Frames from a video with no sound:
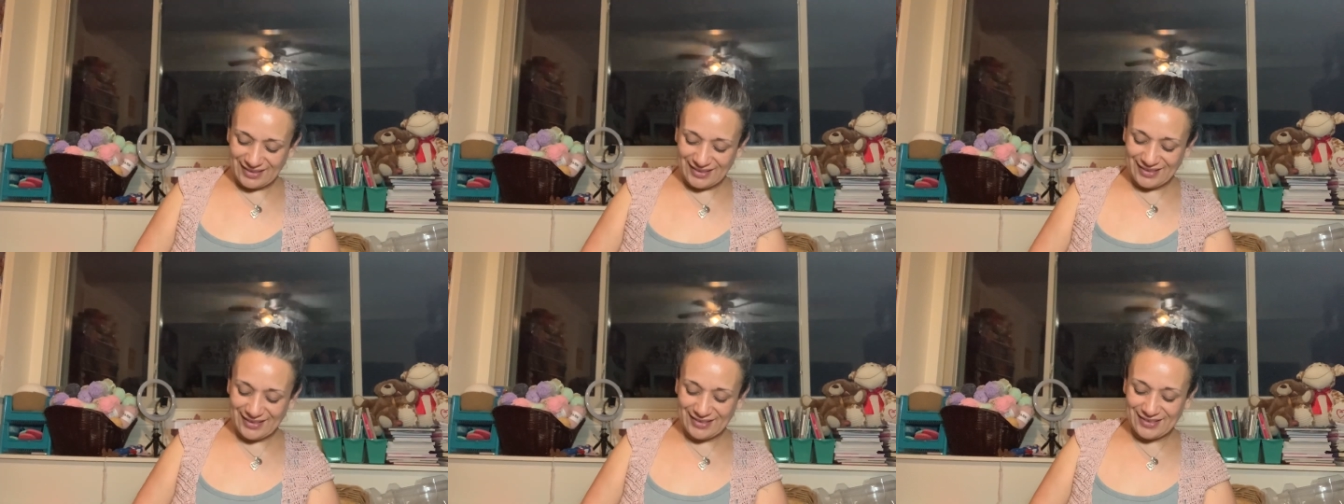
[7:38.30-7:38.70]

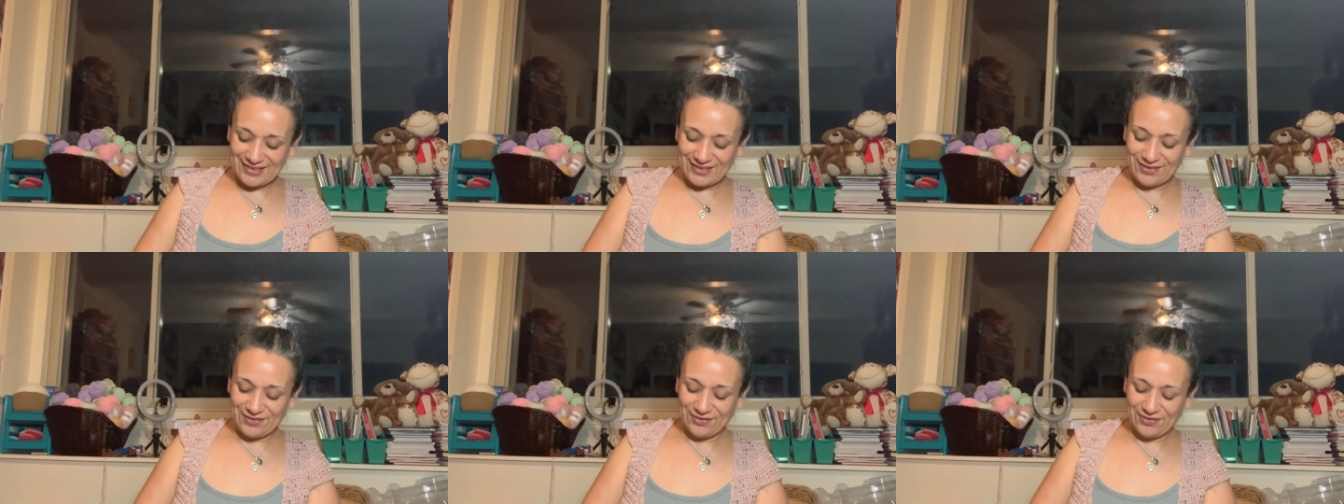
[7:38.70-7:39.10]
It's
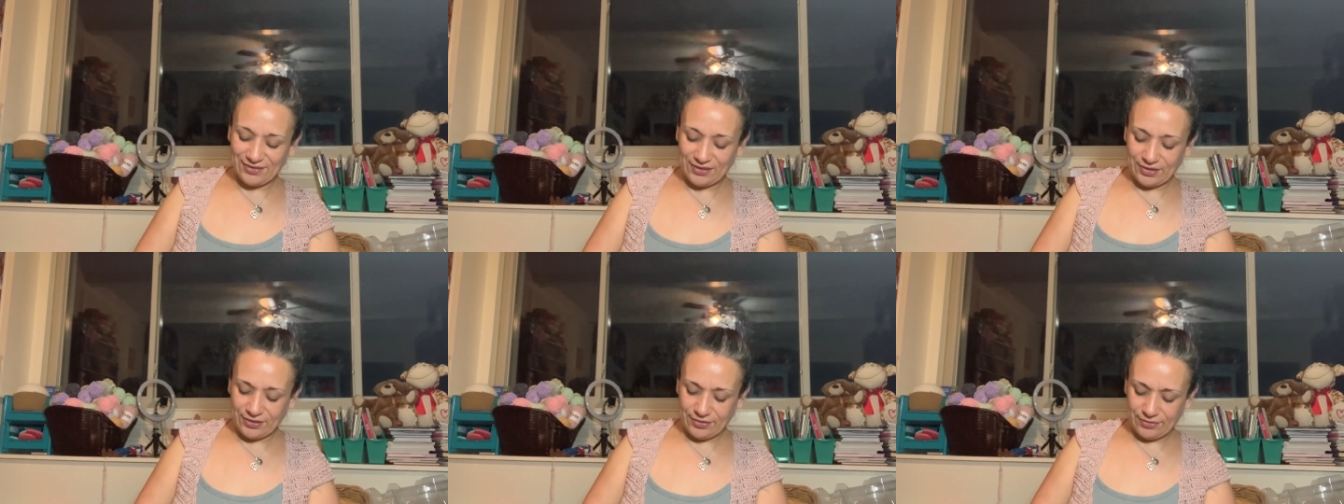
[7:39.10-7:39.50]
so
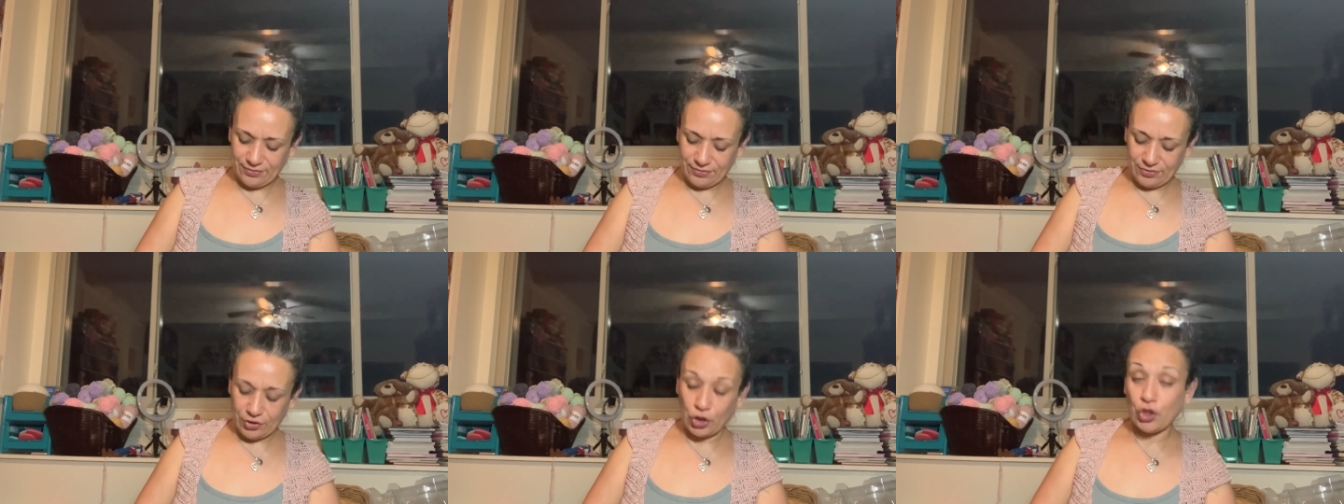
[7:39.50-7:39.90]
cute.
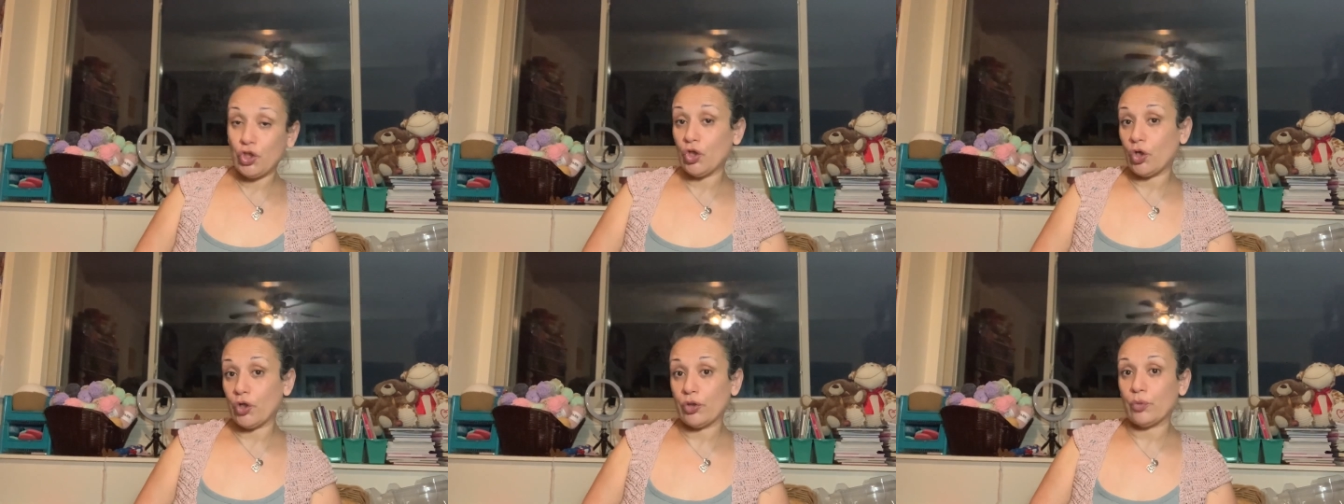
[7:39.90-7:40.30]

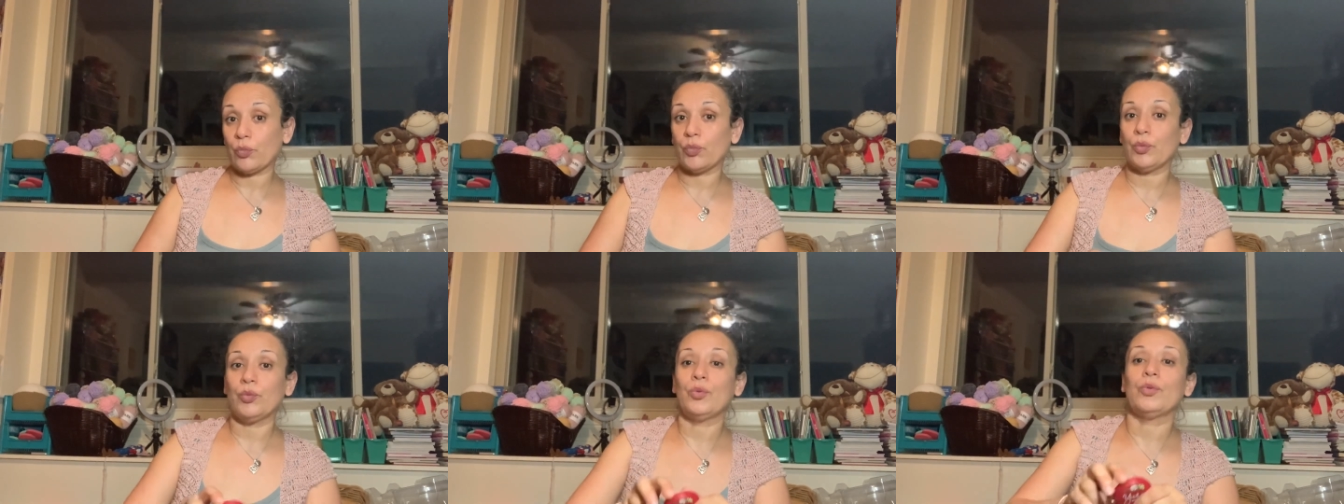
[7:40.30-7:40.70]
Yarn
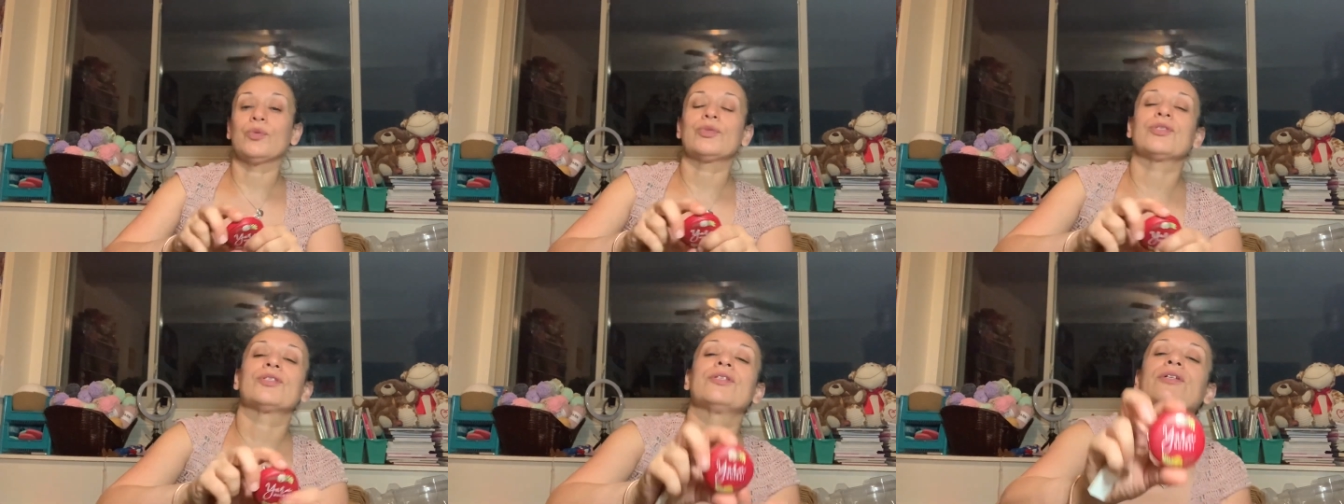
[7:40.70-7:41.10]

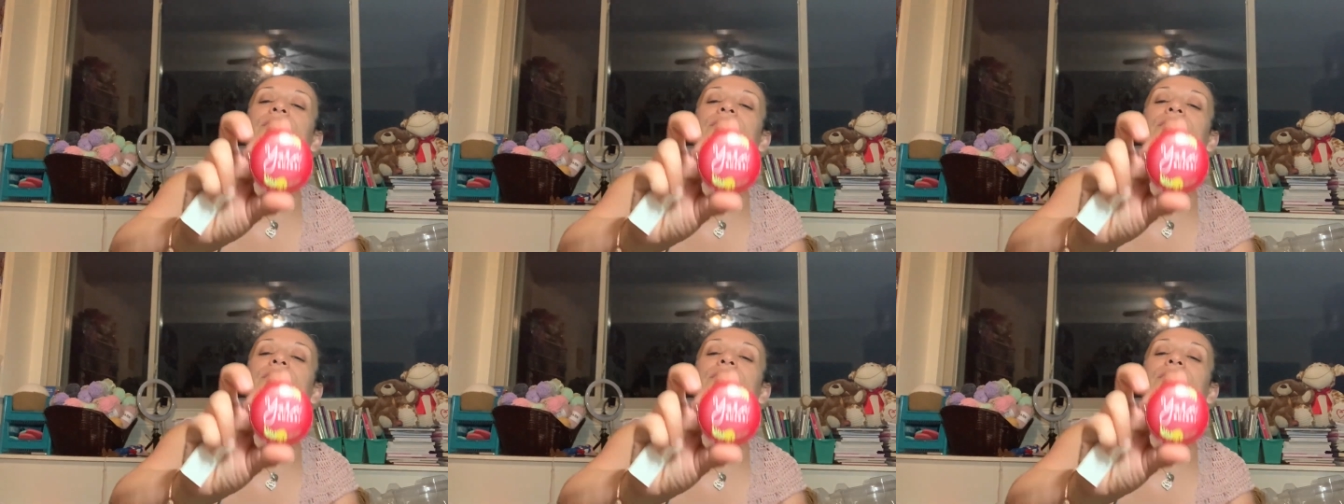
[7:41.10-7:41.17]
rules